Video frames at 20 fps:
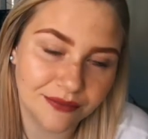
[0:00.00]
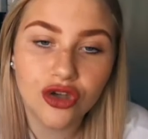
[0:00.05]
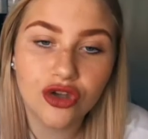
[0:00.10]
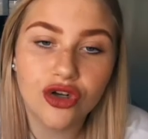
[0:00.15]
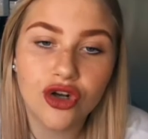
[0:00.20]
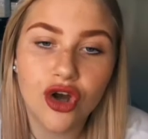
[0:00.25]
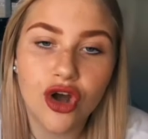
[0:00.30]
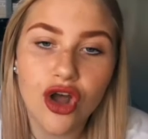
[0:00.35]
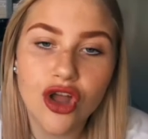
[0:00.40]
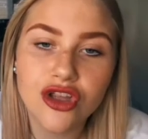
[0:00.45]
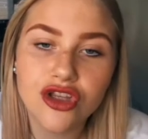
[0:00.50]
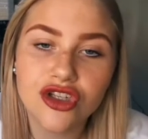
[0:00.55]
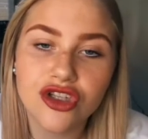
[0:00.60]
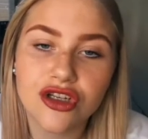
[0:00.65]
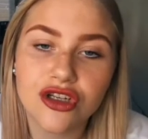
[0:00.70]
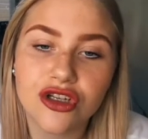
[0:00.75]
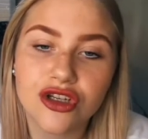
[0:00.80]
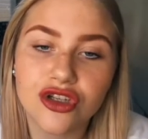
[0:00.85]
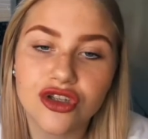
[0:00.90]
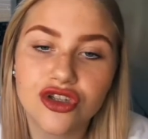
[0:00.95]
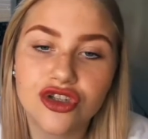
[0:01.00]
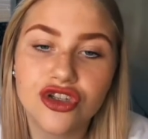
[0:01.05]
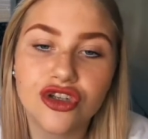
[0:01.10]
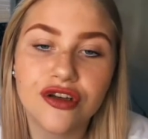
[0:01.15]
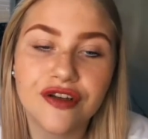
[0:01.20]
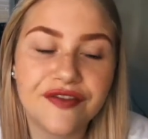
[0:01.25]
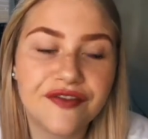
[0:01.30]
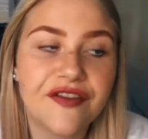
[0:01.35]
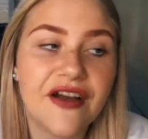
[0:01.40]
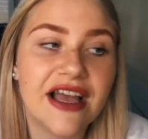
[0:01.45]
Do not
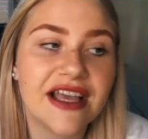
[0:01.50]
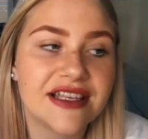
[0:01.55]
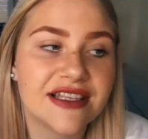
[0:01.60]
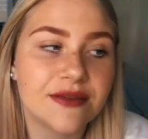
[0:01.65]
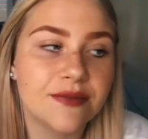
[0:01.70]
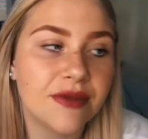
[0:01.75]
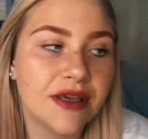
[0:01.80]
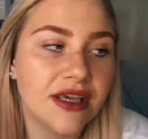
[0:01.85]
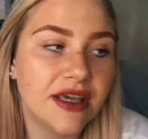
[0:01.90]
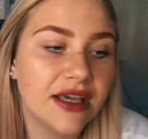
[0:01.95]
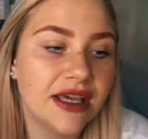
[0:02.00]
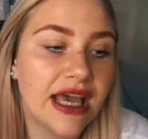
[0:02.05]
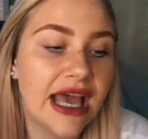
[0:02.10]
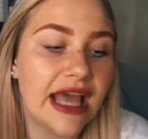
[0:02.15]
two-face me